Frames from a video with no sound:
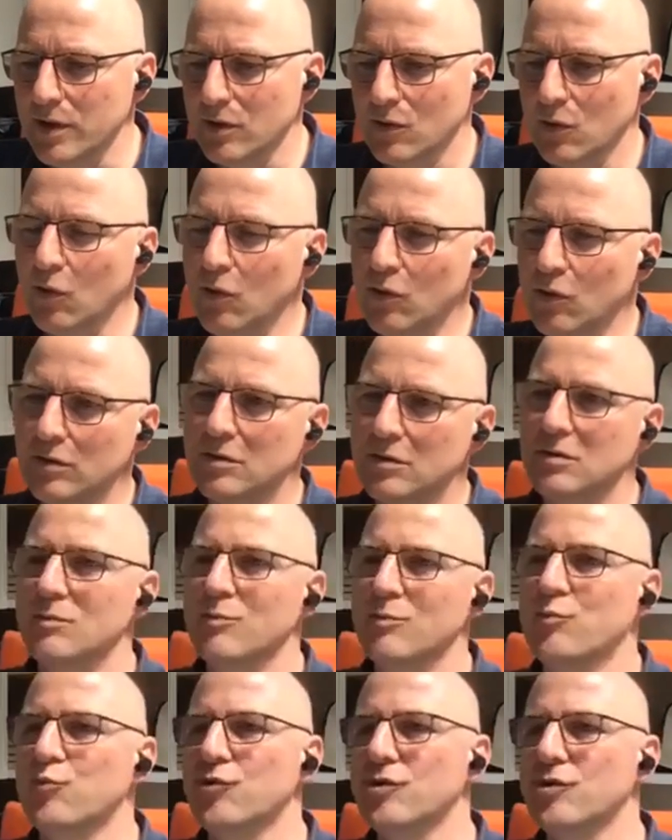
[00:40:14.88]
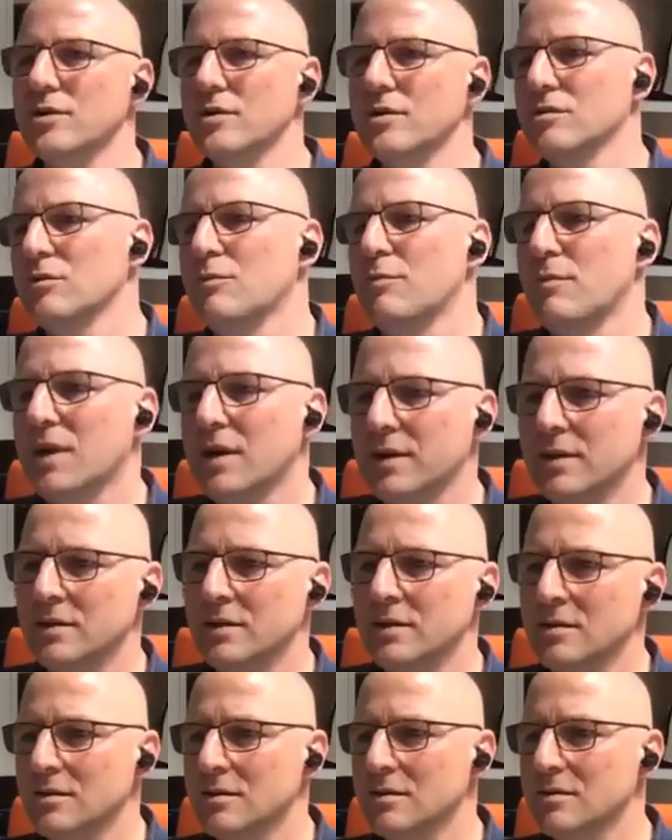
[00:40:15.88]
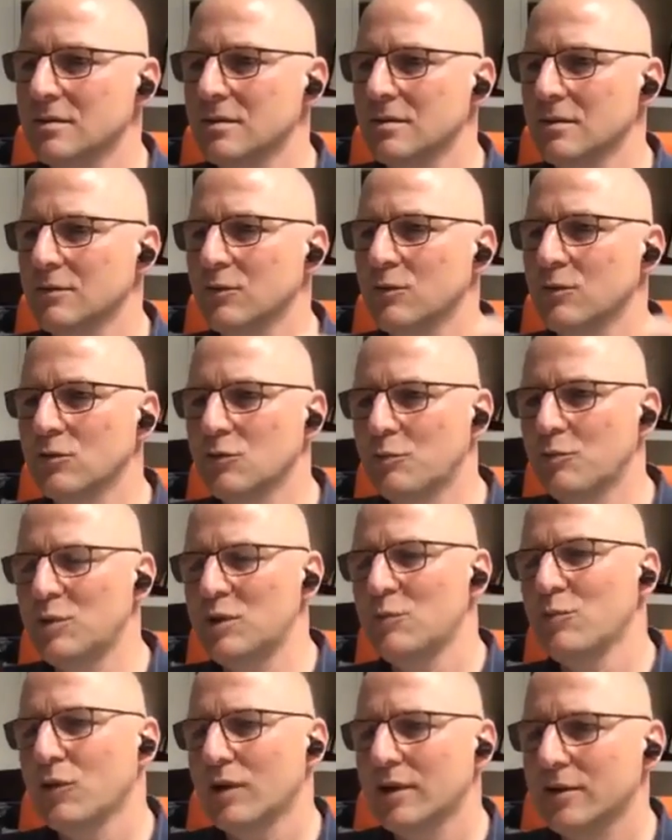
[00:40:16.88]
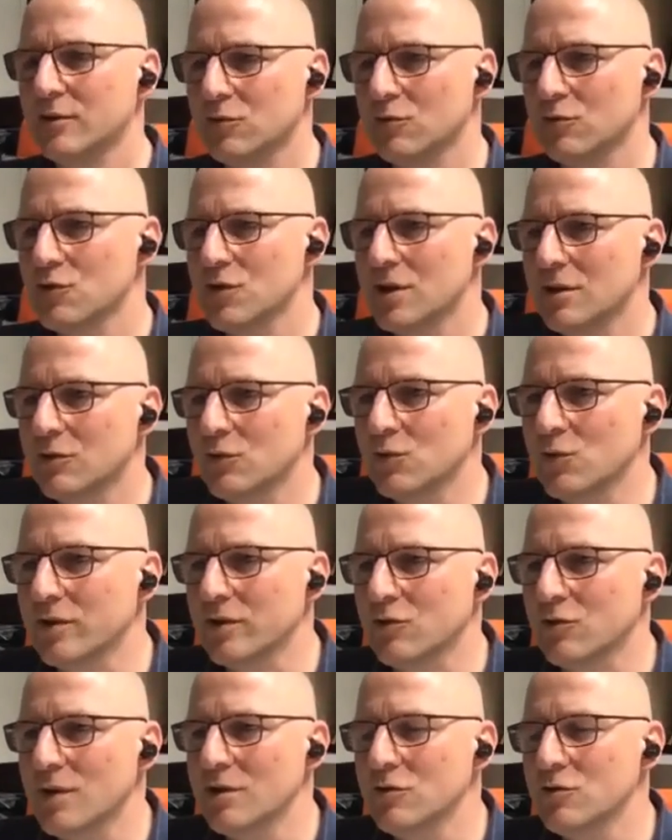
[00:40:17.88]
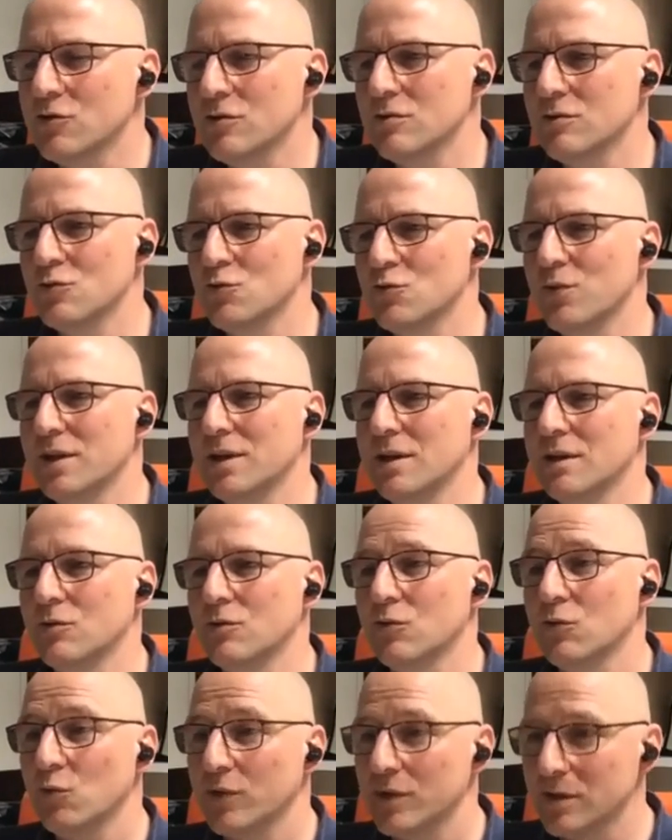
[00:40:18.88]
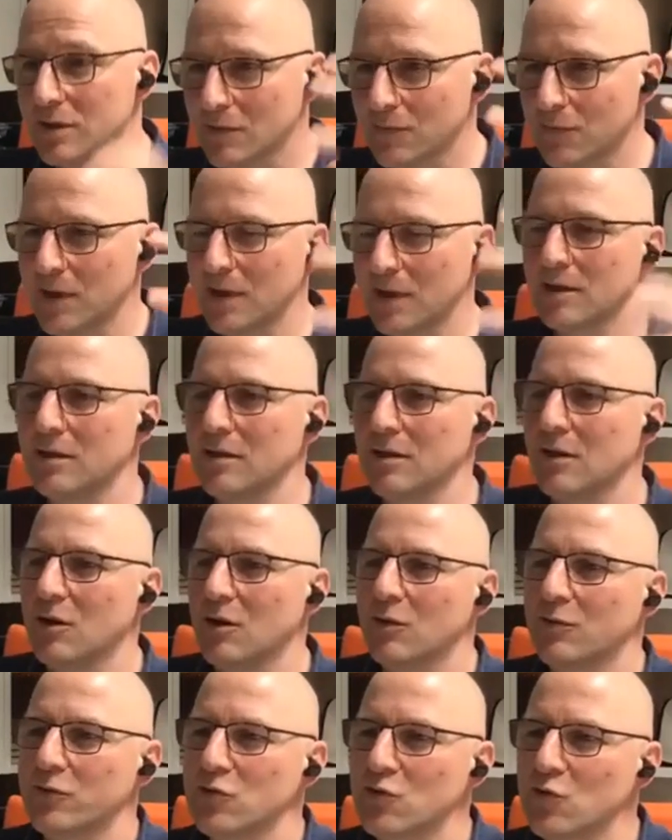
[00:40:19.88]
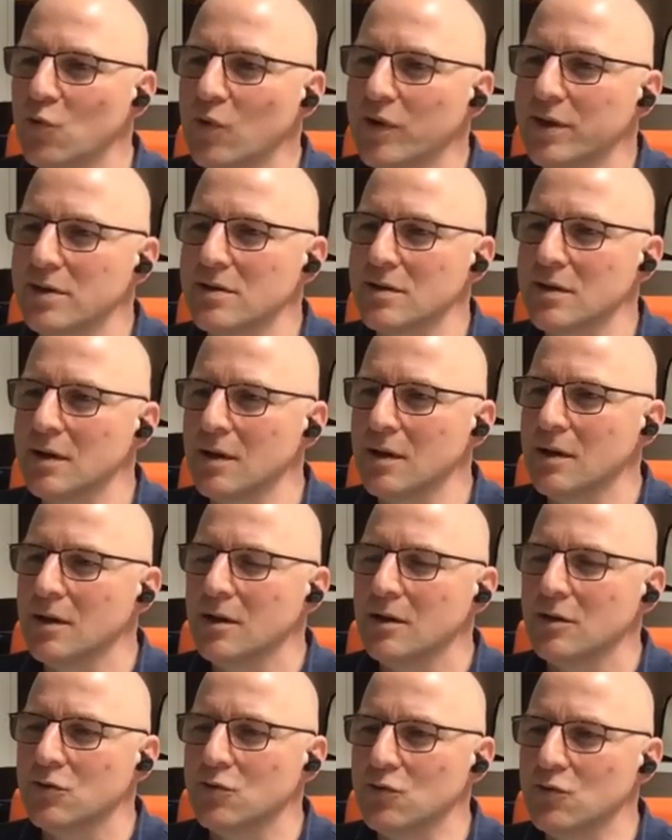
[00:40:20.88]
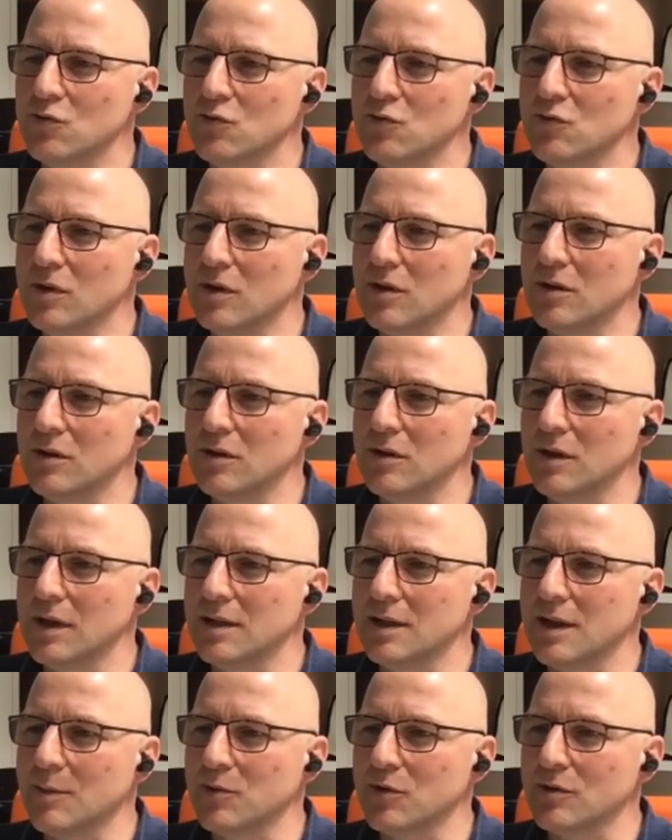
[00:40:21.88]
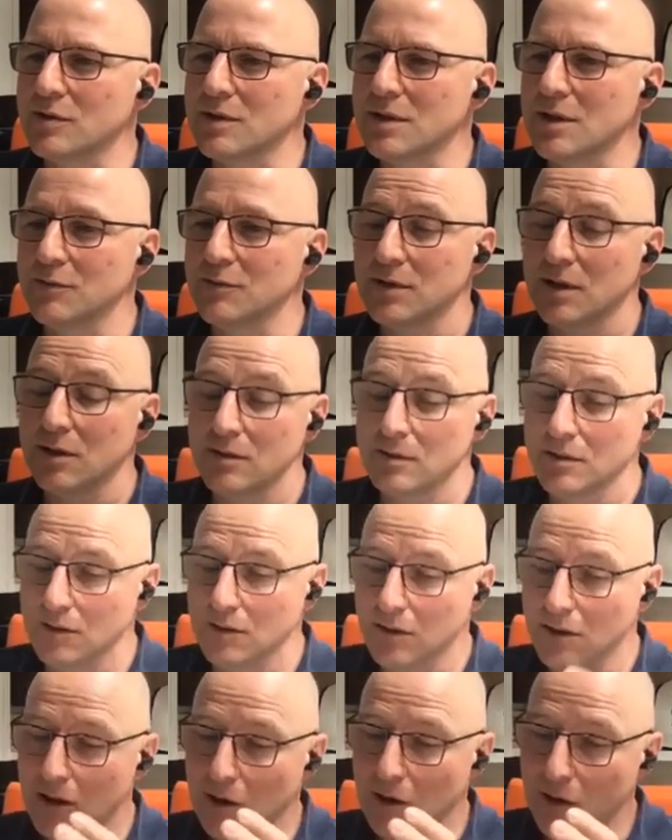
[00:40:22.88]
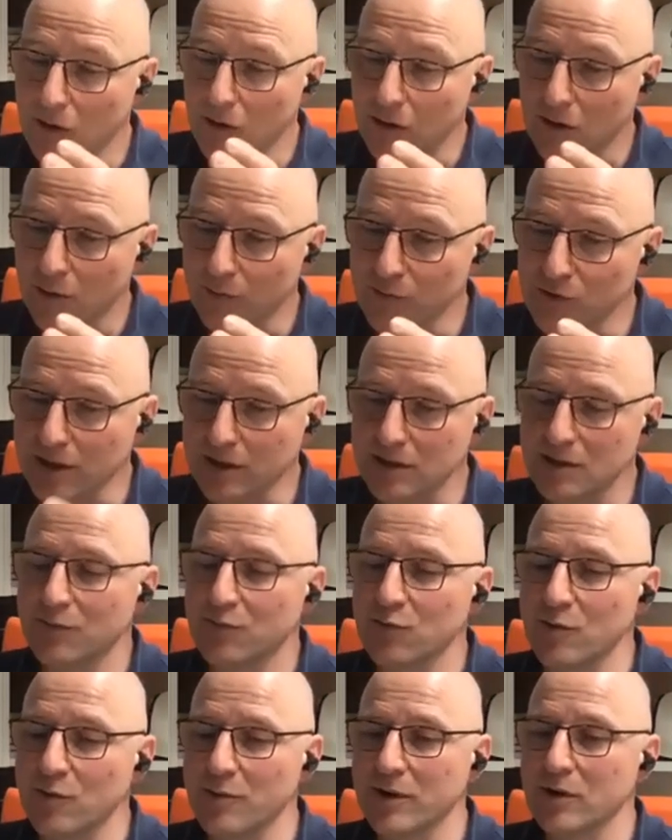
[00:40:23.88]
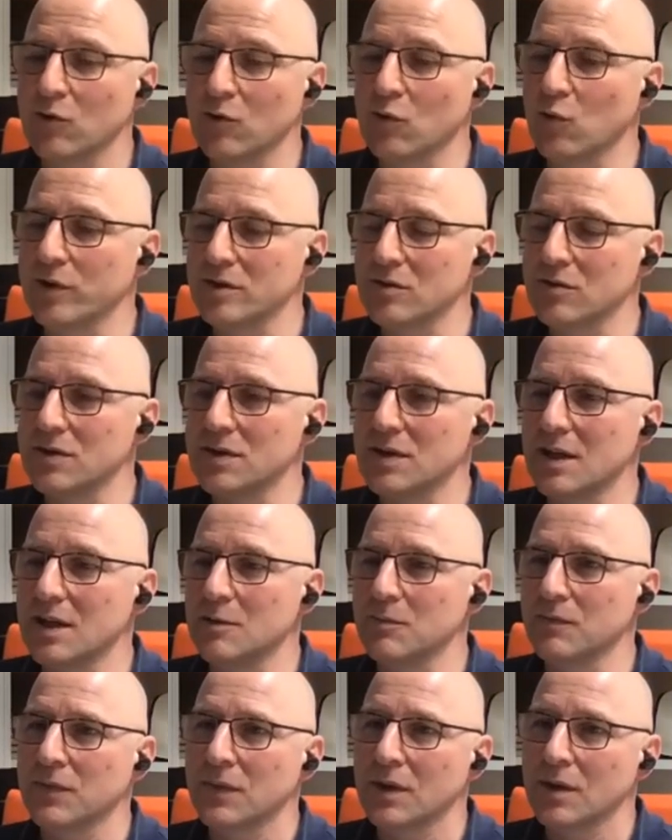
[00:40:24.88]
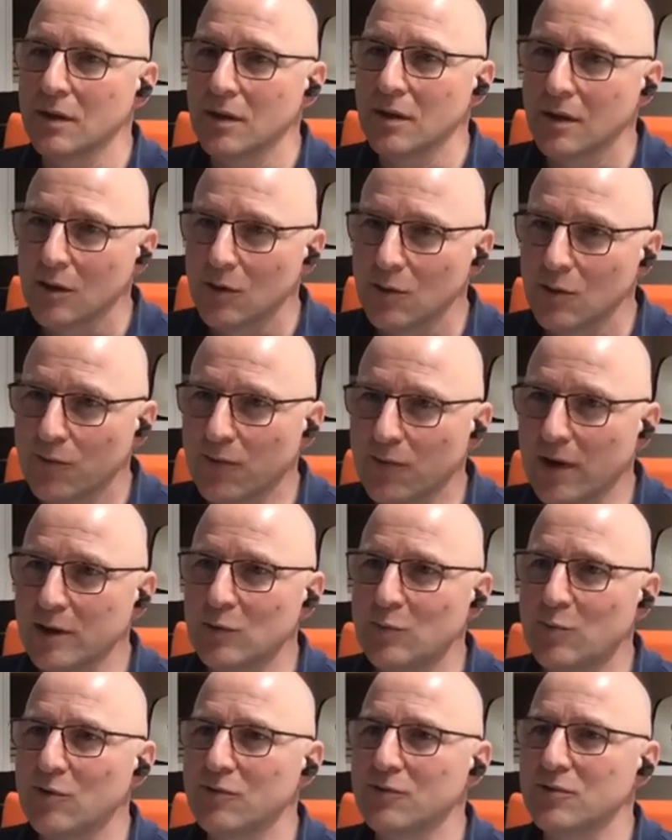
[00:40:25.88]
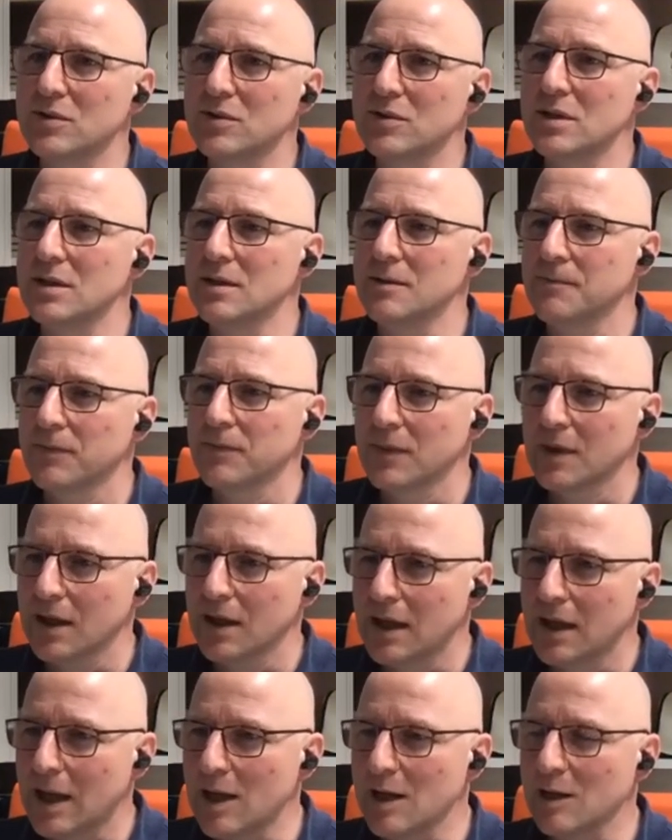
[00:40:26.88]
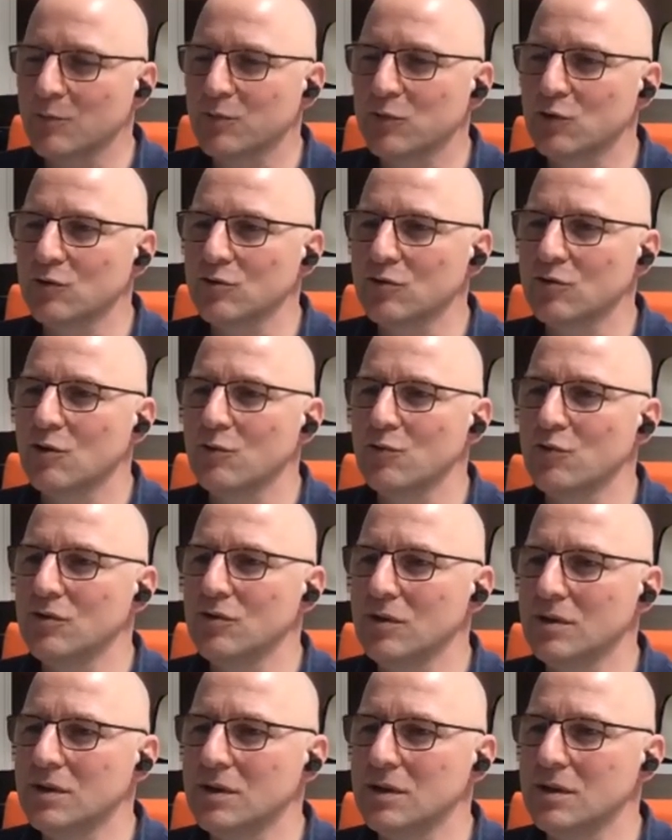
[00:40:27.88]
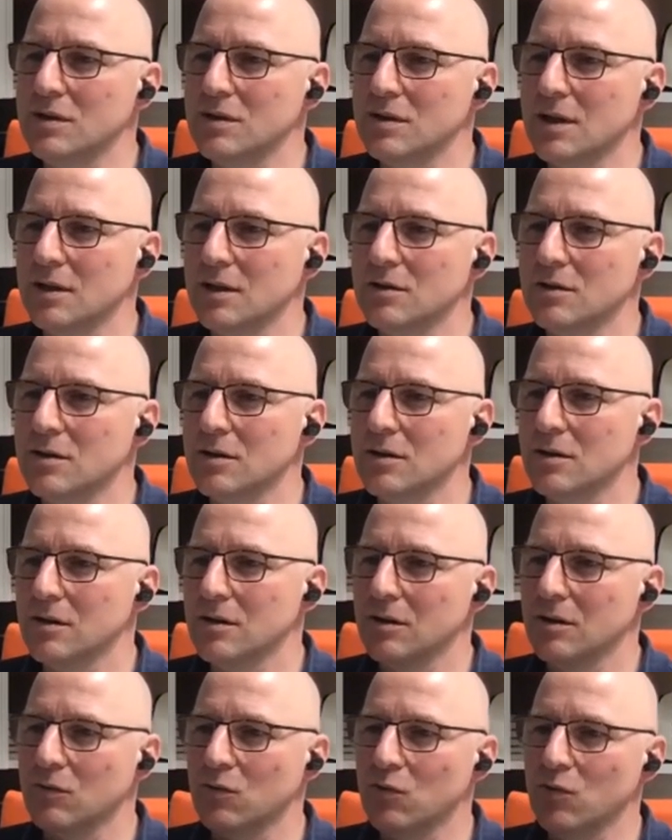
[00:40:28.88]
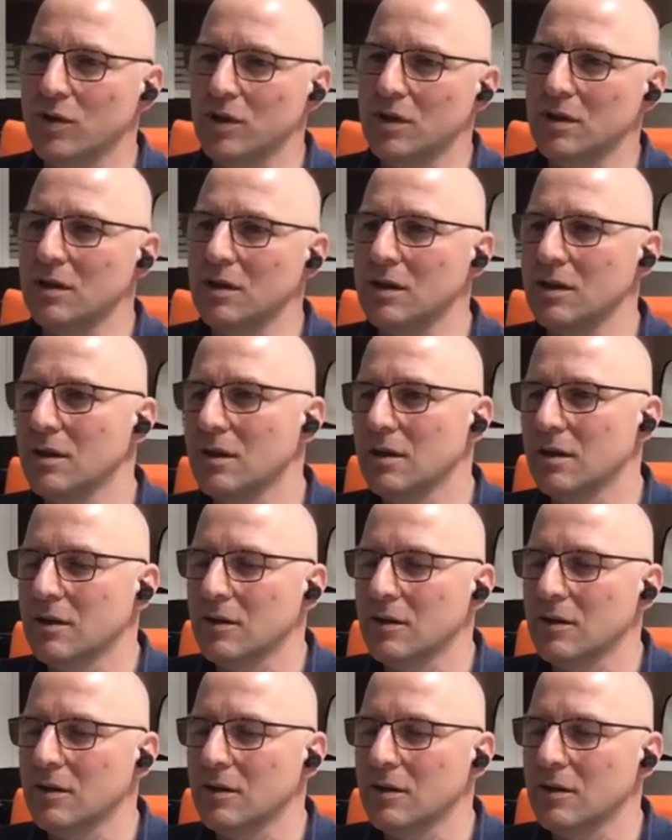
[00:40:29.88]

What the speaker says: all the brilliant minds, all the people associated with Green Shoots, we can always think of new ways to adapt ourselves. And our objective remain always the same: fight poverty, help those communities that we